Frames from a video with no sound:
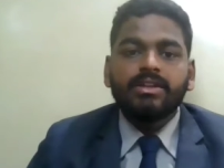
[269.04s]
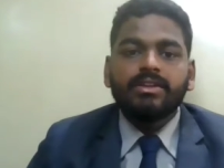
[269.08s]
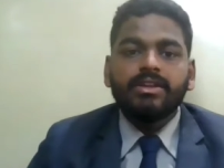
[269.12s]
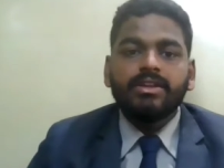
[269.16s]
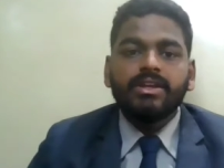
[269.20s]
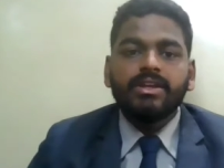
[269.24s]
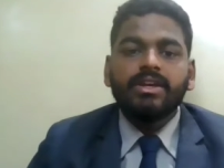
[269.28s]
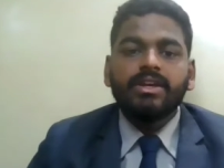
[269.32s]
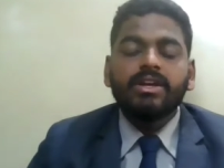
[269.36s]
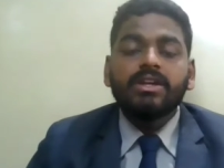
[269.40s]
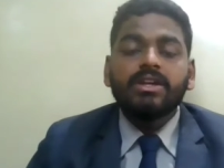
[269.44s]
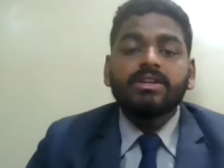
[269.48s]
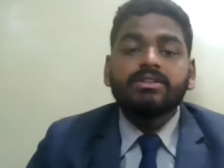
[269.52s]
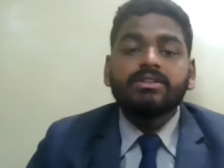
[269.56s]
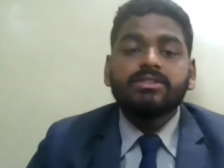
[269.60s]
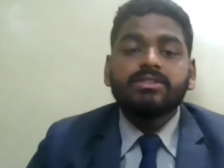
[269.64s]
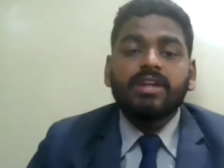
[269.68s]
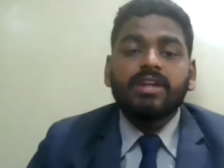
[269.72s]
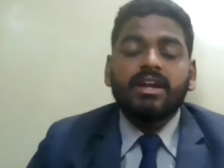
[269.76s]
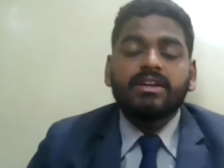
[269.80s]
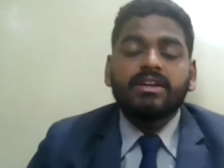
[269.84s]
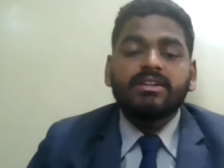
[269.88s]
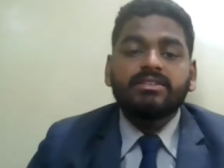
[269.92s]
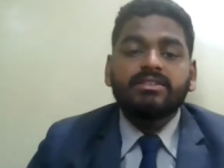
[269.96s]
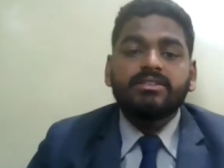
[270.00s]
The
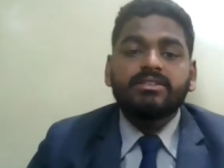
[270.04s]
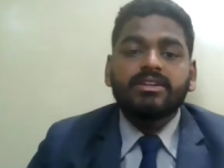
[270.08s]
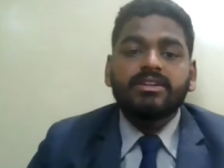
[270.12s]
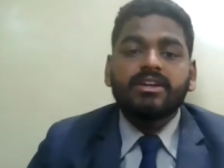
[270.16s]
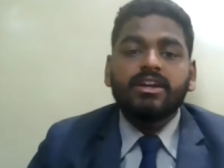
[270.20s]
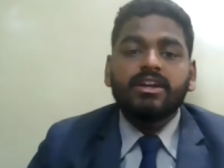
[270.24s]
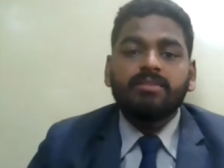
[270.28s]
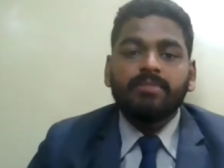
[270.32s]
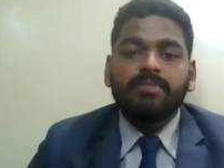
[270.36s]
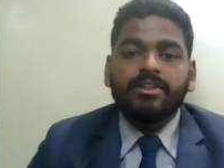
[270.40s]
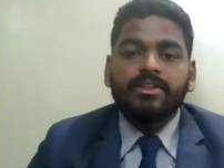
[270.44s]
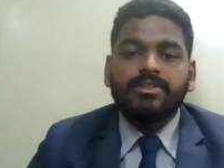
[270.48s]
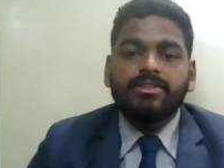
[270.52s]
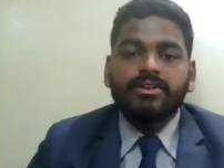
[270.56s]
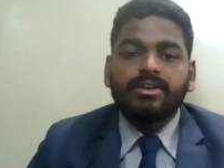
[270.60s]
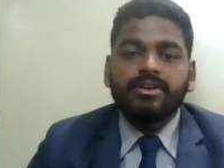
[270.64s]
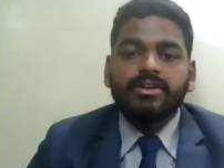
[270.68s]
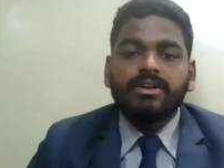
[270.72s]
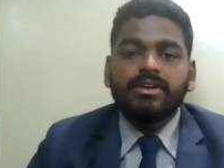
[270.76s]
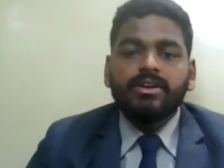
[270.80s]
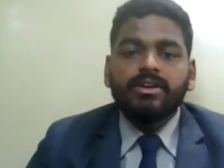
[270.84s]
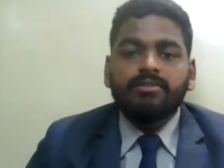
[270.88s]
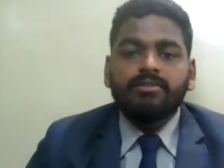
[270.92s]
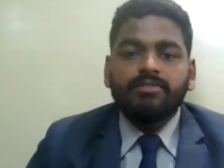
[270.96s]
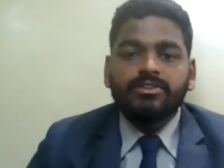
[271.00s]
statistical
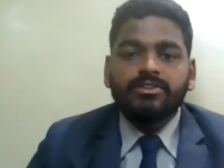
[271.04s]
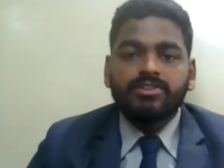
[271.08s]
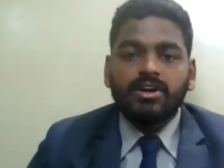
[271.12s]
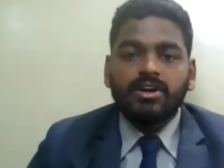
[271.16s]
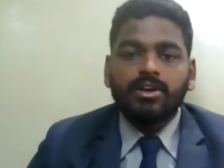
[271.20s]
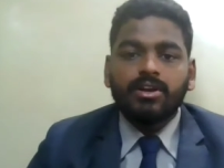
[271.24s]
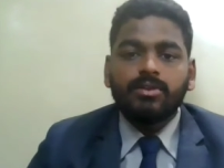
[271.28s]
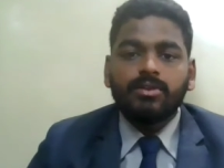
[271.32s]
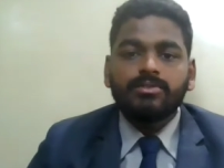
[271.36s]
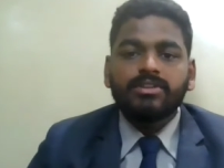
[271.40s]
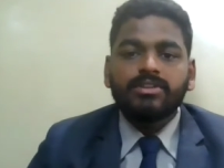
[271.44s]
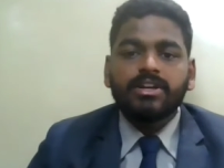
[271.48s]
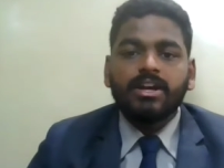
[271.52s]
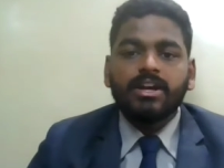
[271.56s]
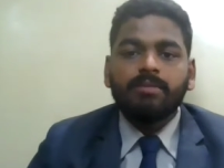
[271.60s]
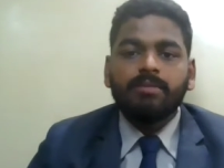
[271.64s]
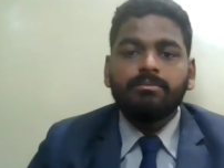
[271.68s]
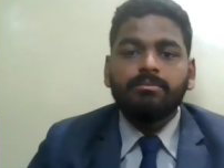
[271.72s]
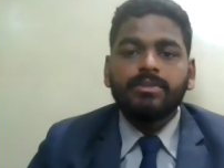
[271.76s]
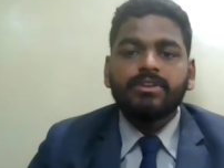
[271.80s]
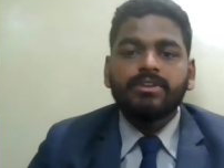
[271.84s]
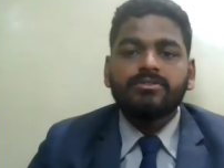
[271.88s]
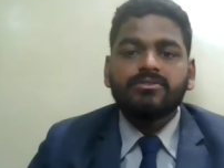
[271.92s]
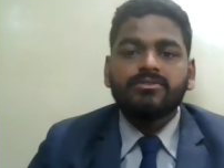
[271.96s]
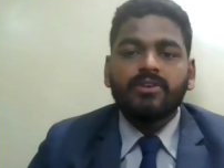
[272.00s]
method, which allows a
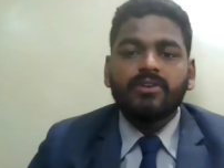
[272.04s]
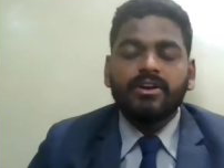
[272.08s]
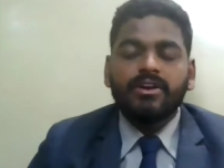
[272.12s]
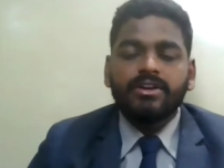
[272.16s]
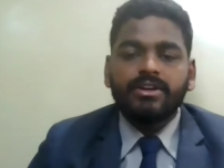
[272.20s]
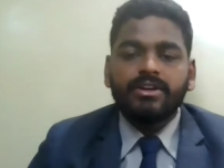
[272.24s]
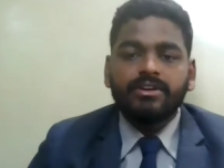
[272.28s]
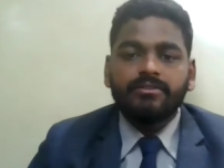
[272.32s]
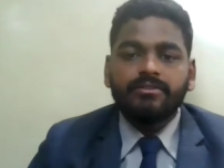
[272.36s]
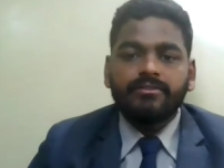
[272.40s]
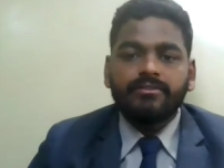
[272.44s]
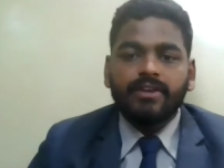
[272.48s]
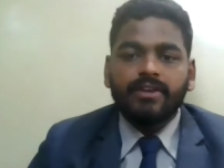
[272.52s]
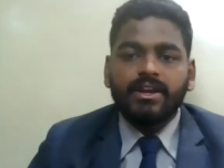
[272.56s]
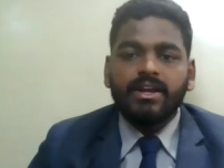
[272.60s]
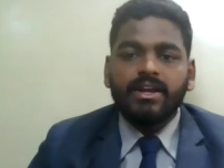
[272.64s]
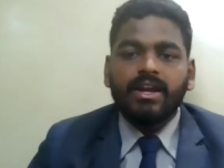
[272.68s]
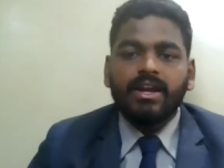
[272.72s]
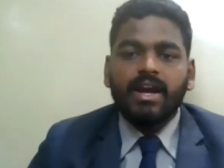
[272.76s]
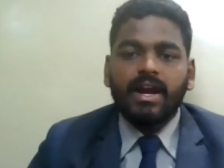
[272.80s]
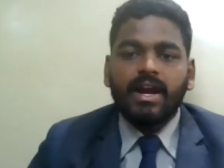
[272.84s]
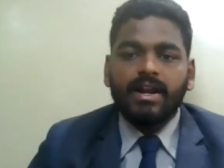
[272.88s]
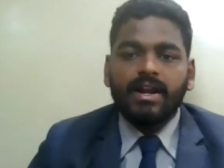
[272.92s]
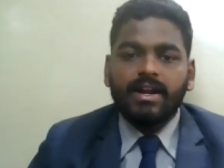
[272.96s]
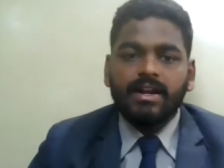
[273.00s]
company to identify
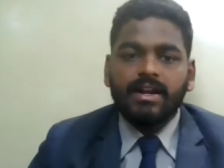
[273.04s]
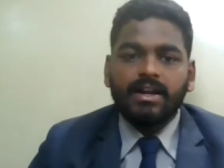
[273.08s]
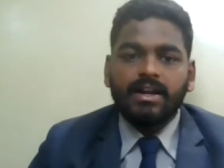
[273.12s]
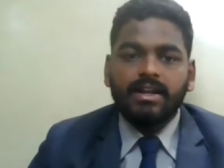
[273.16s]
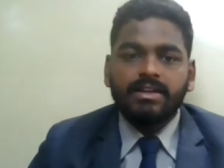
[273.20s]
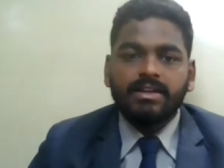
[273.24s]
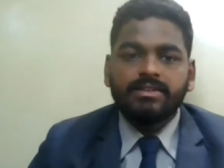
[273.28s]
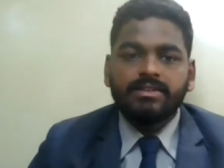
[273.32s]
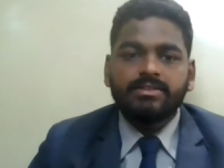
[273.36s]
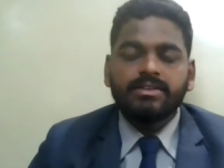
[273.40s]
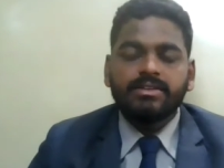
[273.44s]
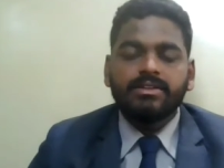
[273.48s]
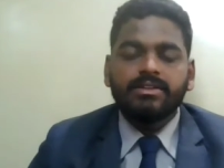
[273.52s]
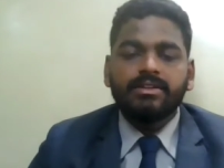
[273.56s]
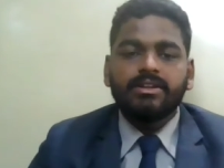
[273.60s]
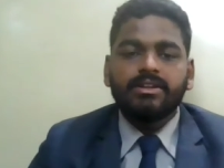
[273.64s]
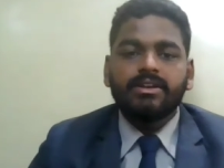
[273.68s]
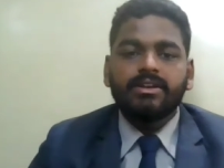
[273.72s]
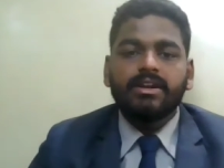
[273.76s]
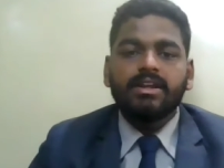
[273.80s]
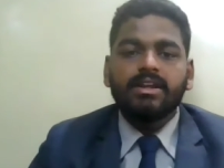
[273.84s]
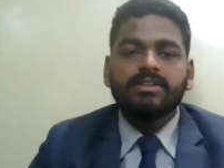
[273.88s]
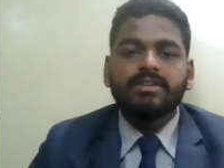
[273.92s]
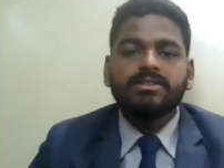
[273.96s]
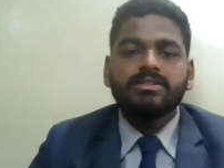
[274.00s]
and analyze
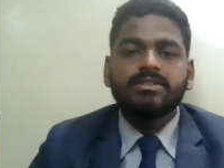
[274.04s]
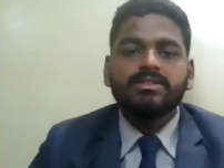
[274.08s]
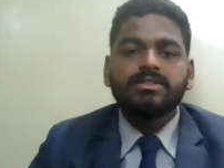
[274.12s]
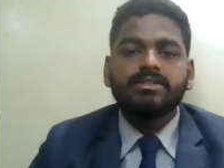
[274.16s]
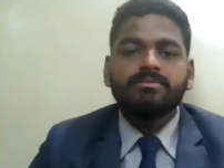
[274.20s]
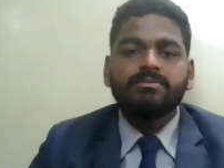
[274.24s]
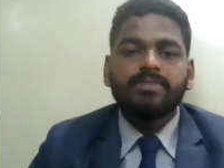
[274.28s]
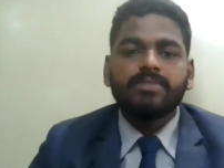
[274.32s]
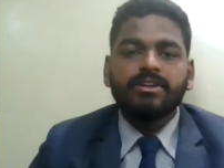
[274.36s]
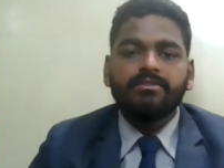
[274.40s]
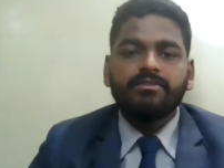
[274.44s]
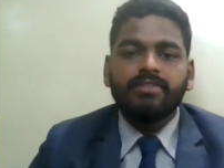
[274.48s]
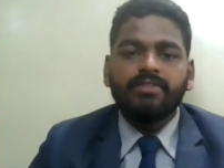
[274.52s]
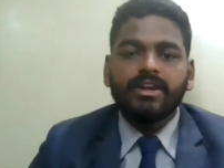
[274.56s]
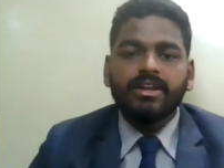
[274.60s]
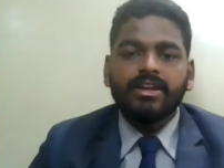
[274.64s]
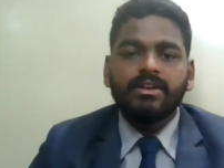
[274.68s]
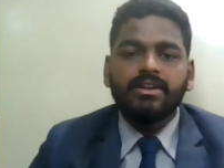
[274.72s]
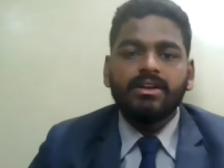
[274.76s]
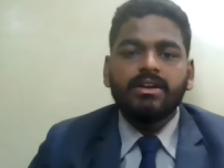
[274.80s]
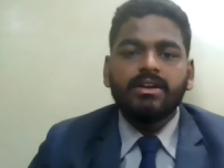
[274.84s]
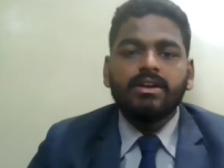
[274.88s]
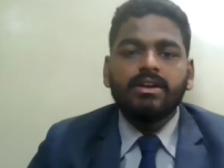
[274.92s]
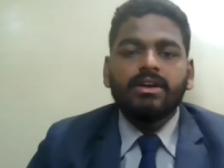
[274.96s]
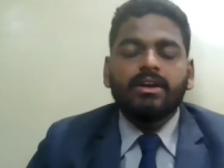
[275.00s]
the relationship
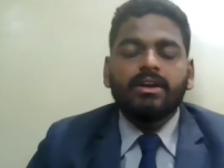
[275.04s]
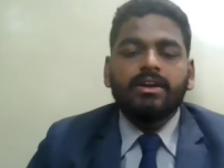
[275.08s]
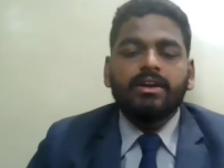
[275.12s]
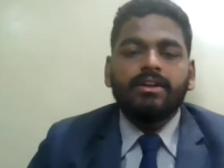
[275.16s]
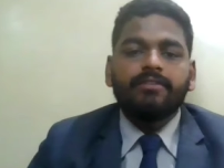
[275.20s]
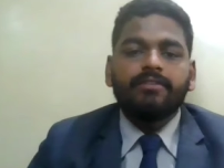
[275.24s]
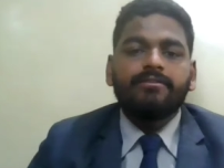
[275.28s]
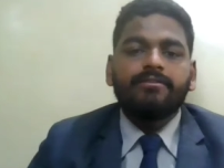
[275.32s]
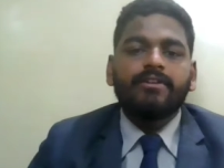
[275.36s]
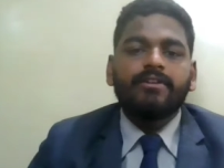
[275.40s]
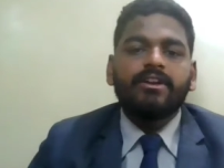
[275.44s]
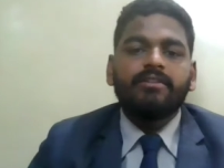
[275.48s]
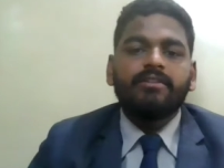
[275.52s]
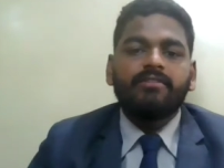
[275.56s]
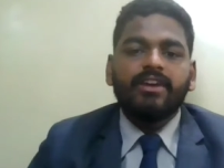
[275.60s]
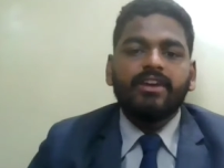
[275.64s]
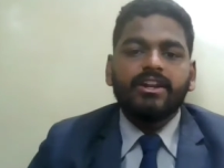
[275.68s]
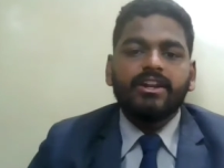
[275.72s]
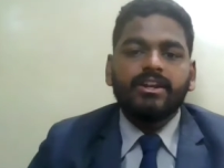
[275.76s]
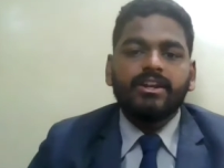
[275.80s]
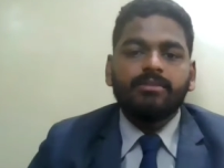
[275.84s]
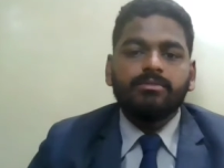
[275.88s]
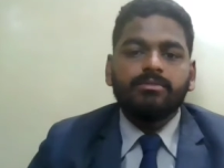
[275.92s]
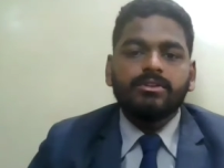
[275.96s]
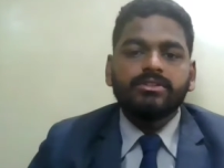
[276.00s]
between different
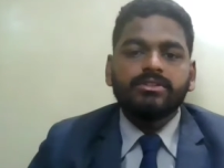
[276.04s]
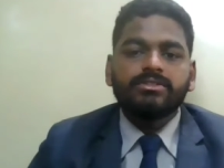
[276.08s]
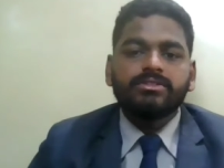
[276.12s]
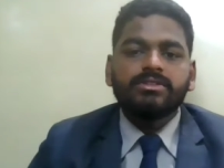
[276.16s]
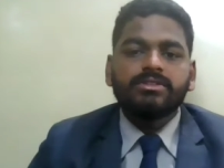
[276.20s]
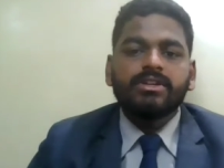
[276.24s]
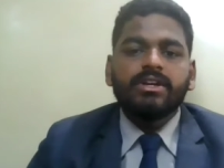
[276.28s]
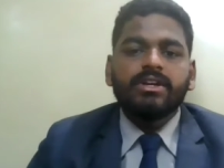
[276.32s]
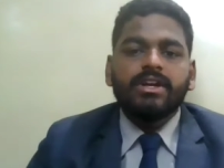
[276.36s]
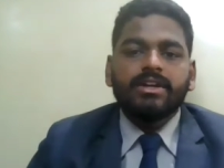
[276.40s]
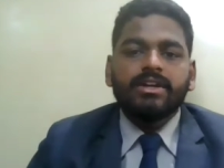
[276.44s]
variables,